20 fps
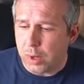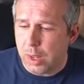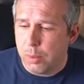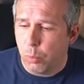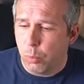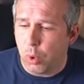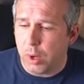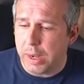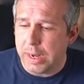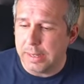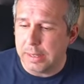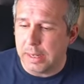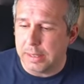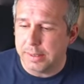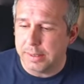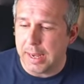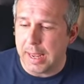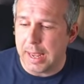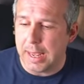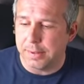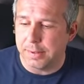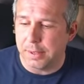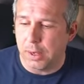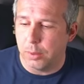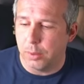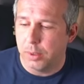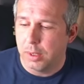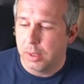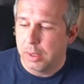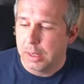And what he does here,
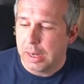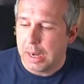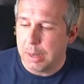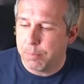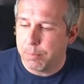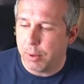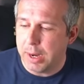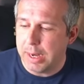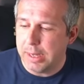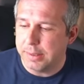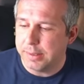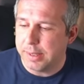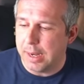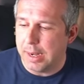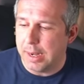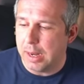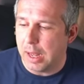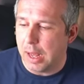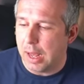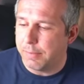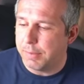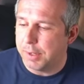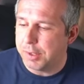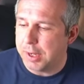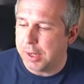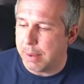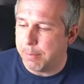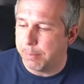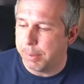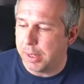so he brings in other
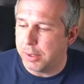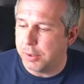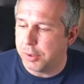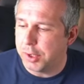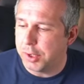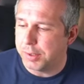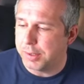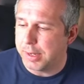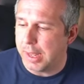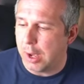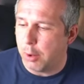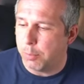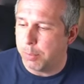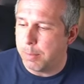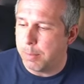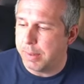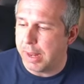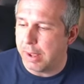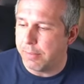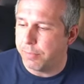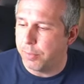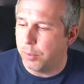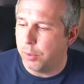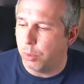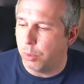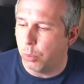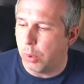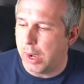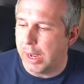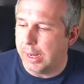champions just to help him get through
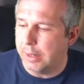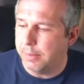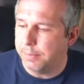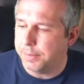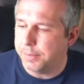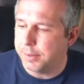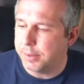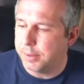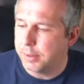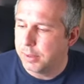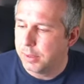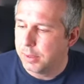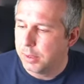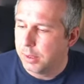the waves.